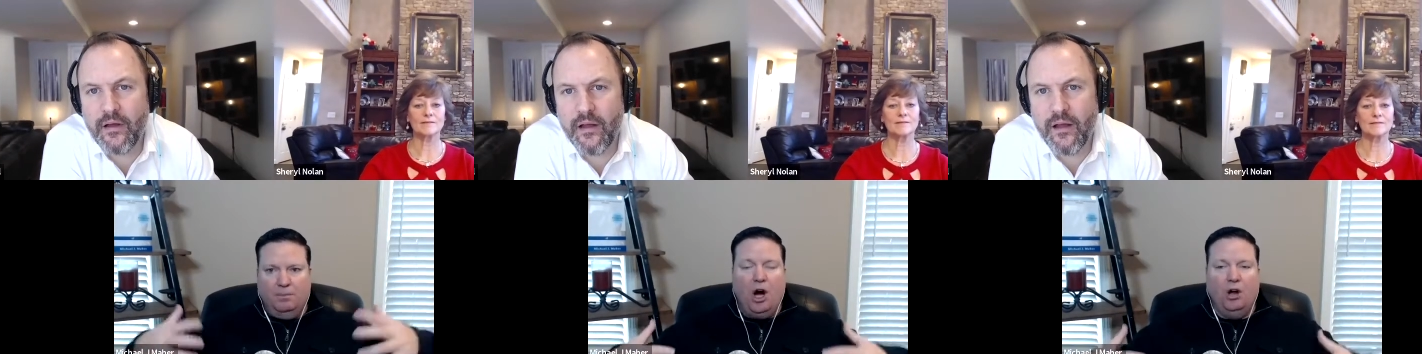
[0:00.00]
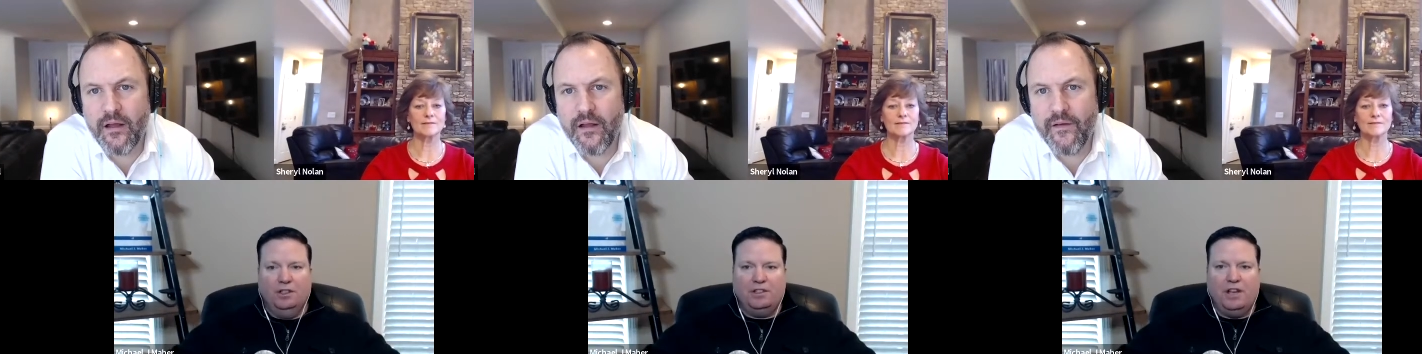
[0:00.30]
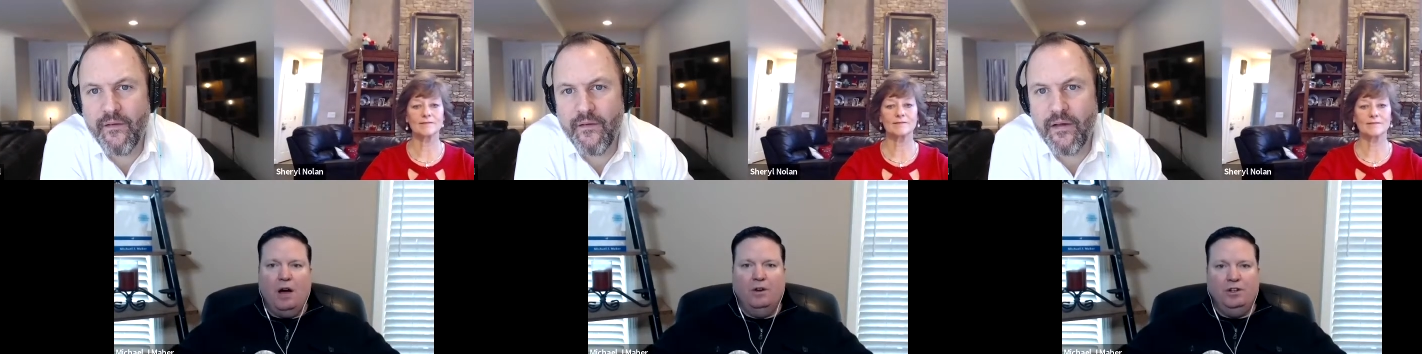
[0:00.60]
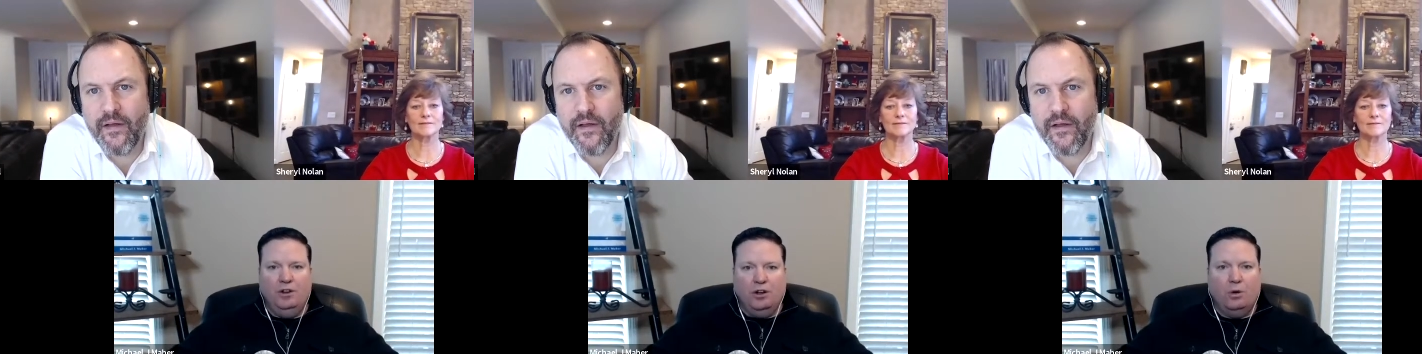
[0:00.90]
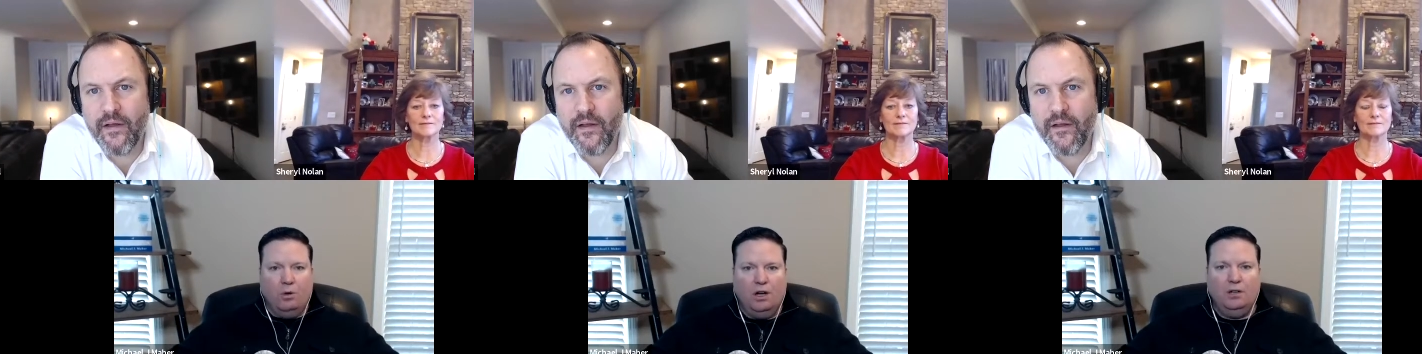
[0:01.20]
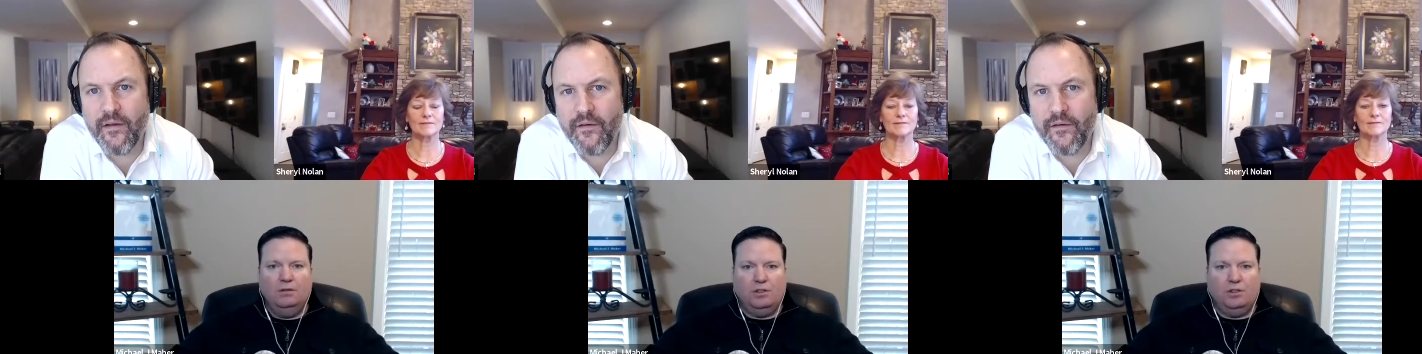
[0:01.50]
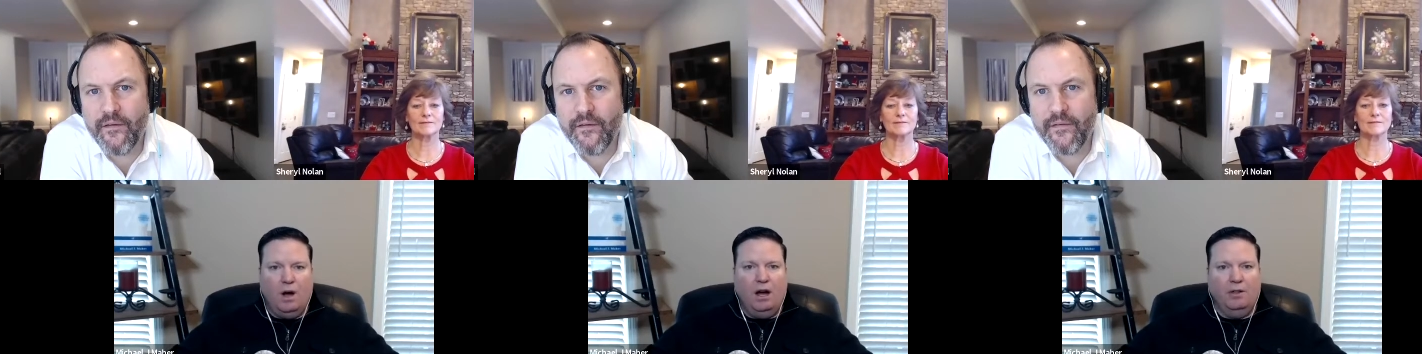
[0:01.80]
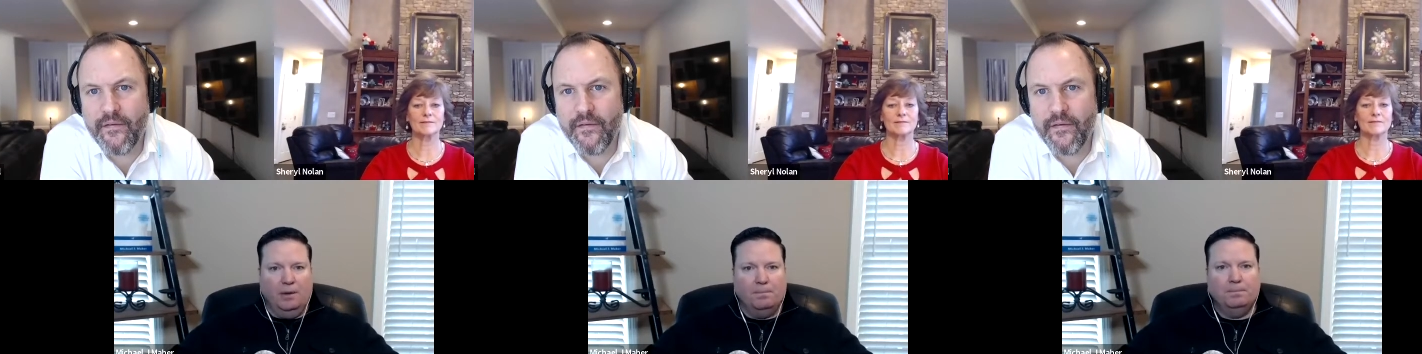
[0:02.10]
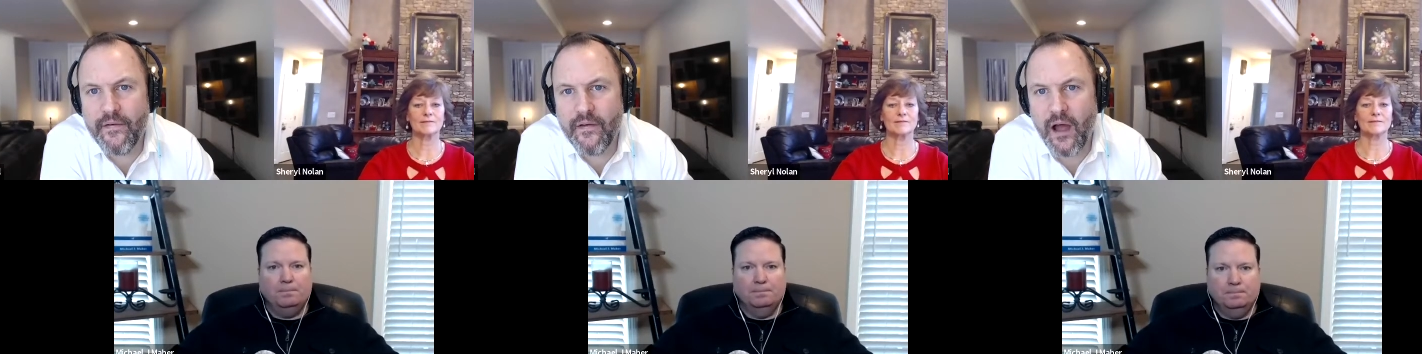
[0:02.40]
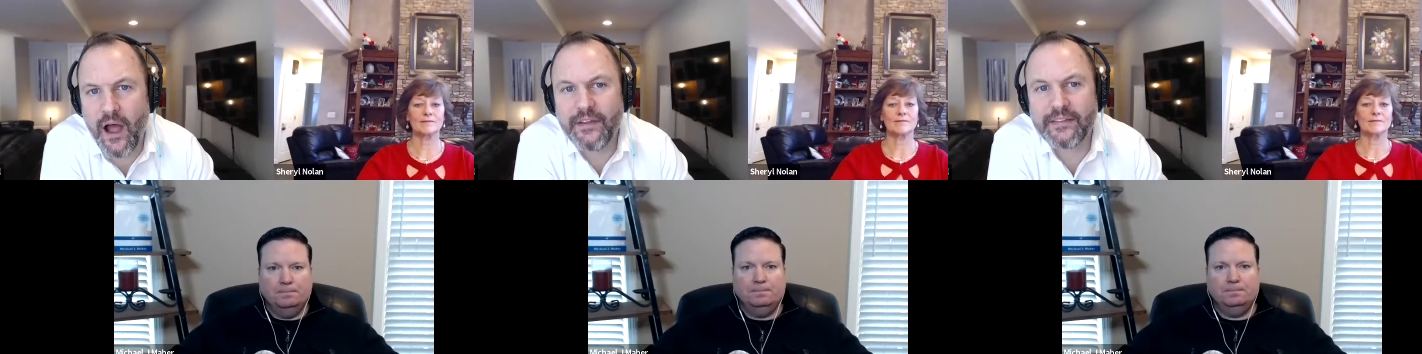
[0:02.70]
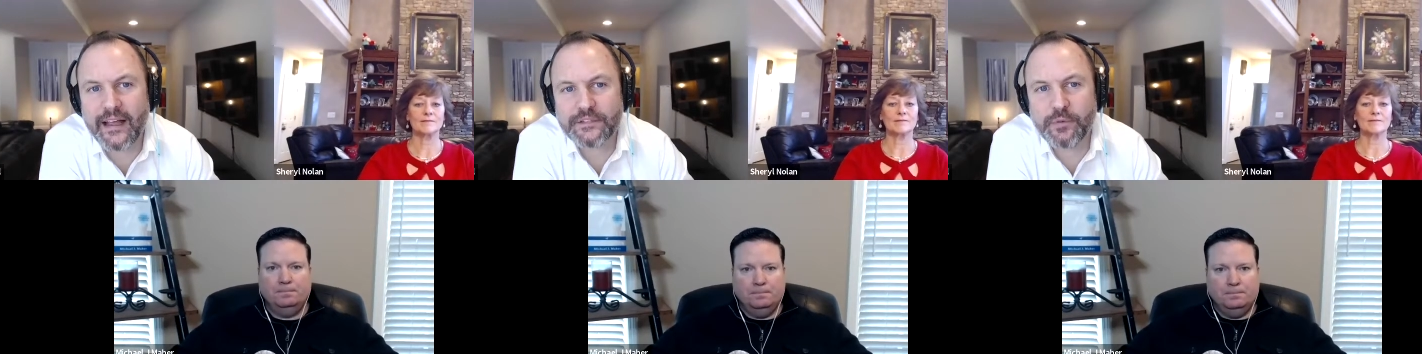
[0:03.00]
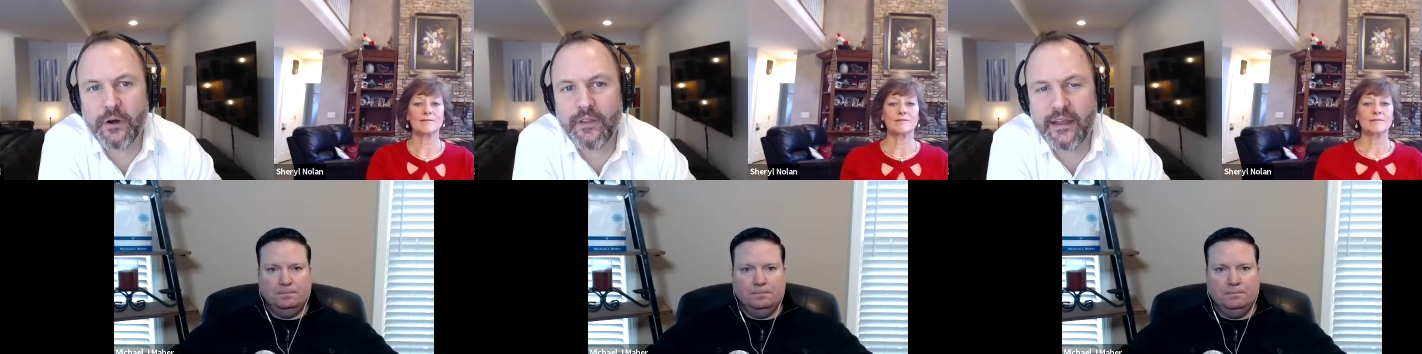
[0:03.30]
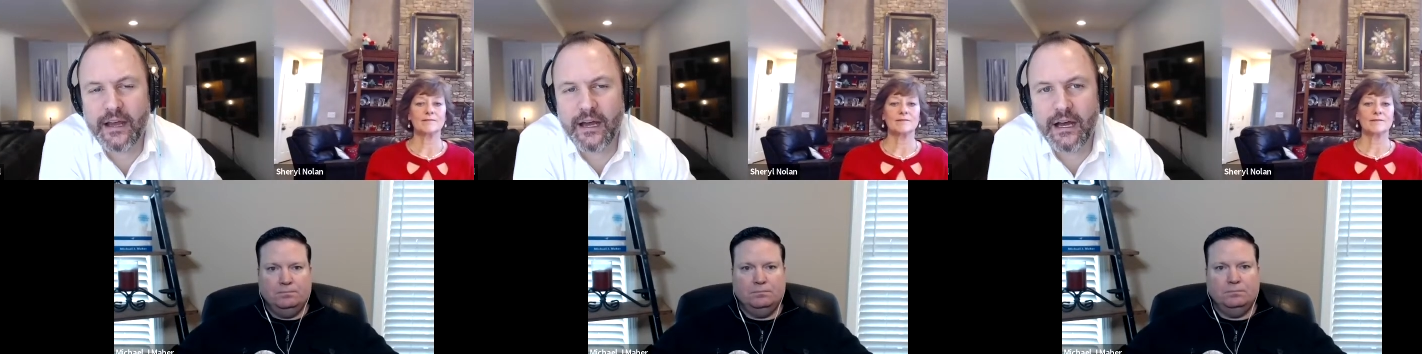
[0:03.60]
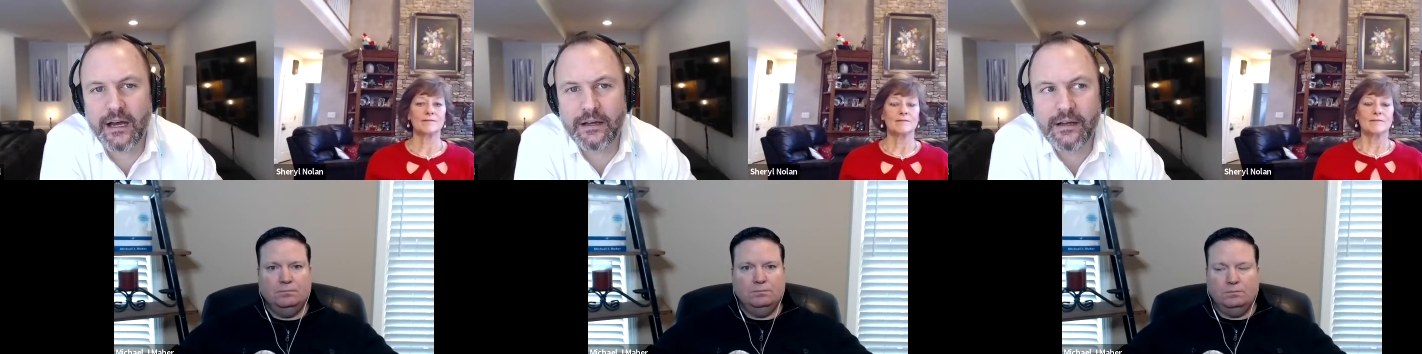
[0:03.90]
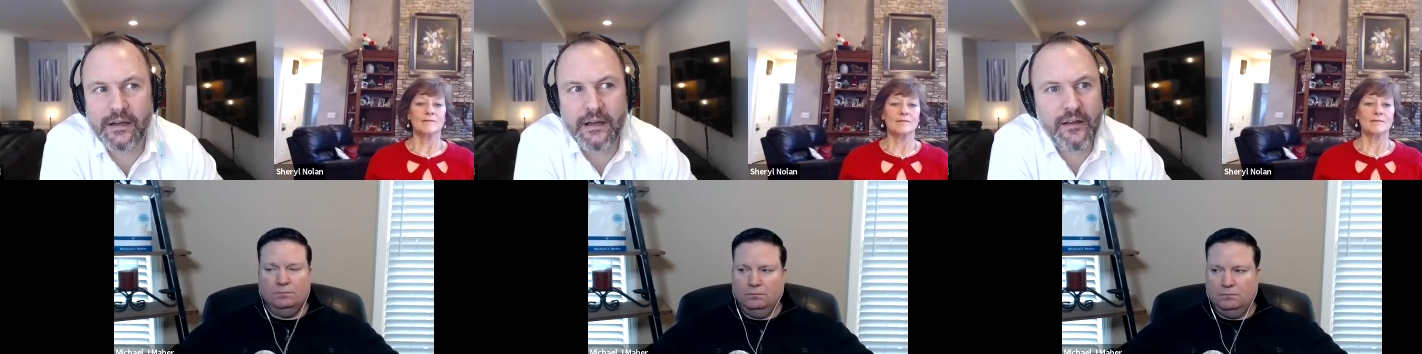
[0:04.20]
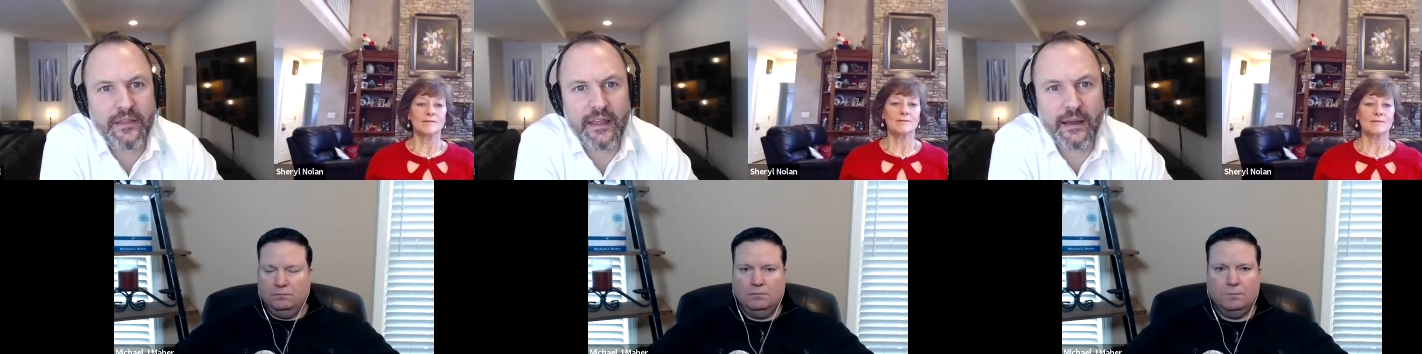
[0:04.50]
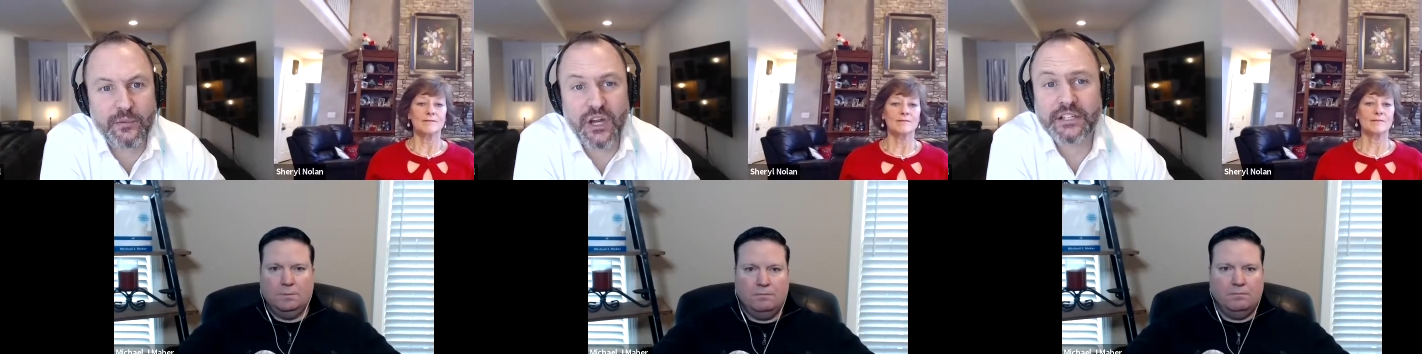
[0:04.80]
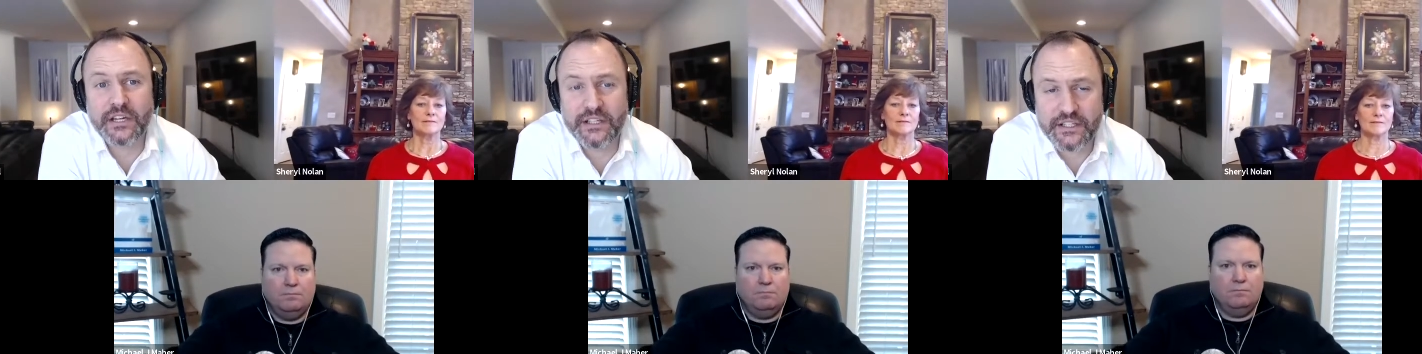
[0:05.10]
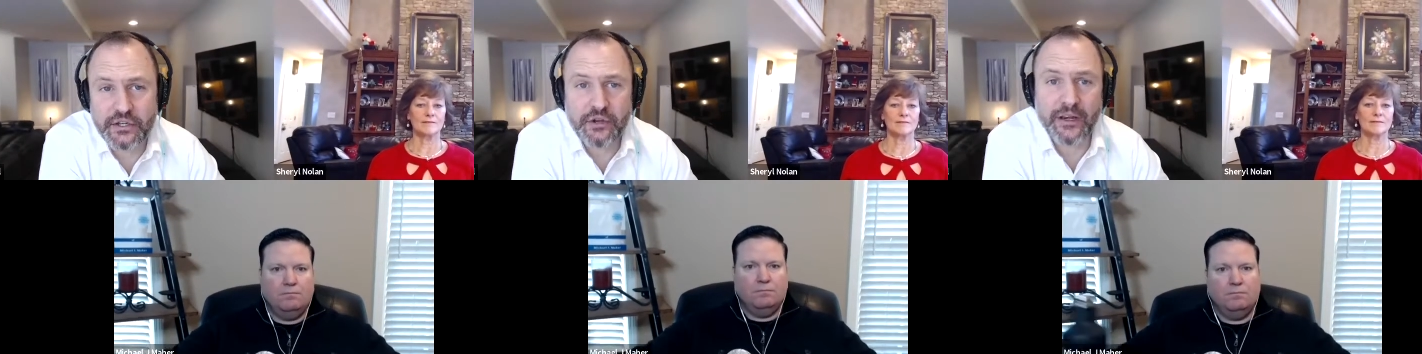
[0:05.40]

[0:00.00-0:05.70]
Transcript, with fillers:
Speaker 1: ball is now in your court to wow them.
Speaker 2: I think that's one of the uh the objections you